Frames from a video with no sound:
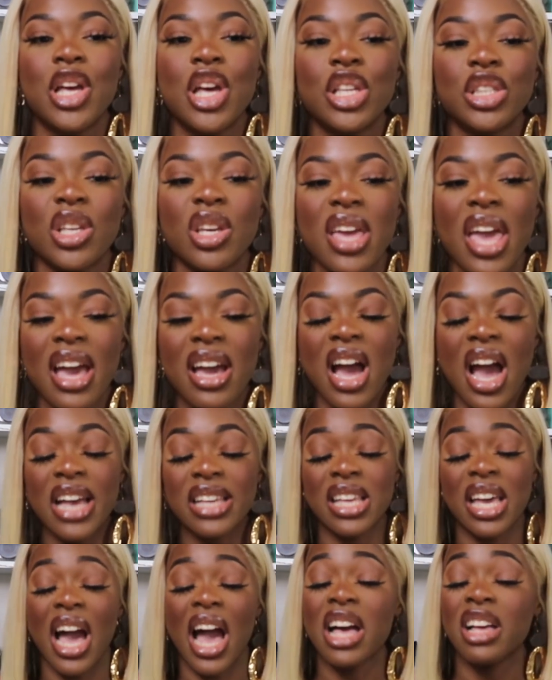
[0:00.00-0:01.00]
So yeah,
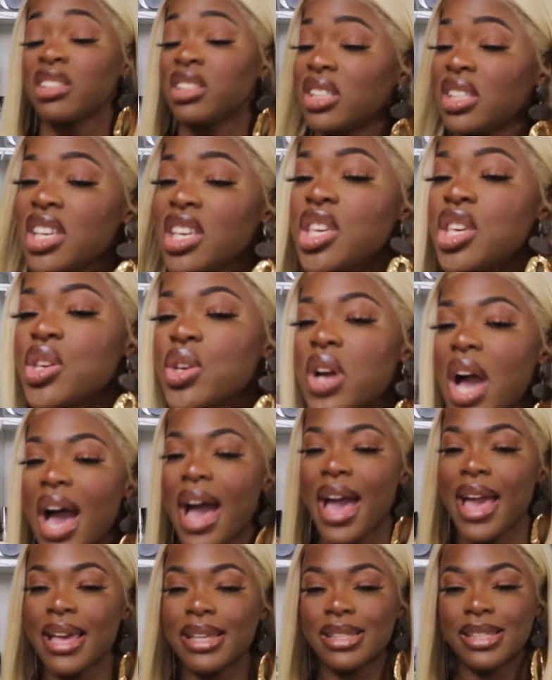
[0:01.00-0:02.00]
guys, like I'll see you
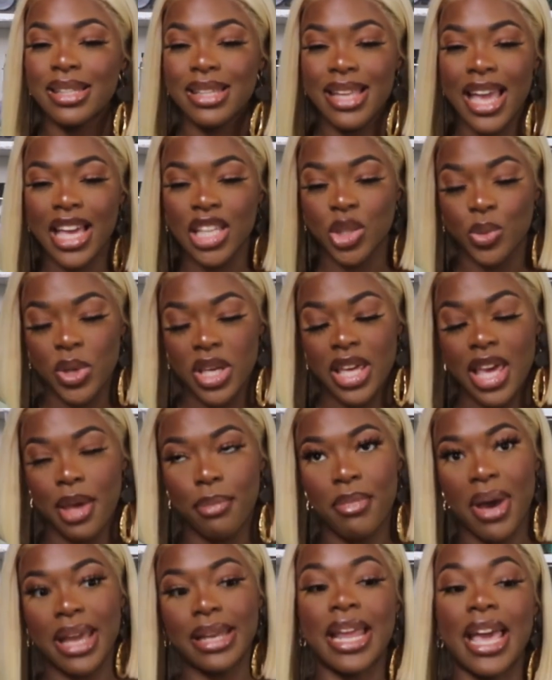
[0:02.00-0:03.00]
guys next week
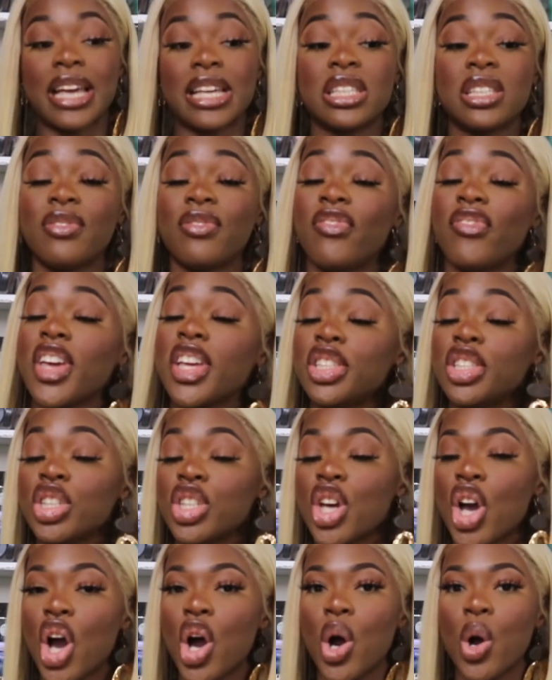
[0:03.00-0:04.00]
in my next
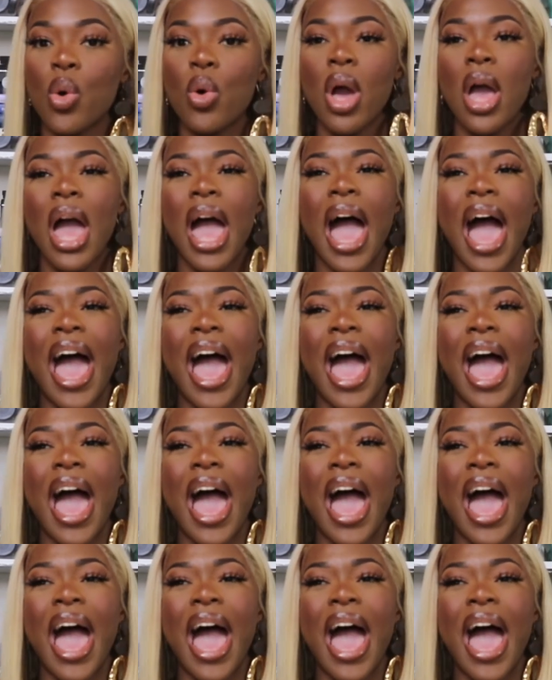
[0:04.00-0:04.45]
video,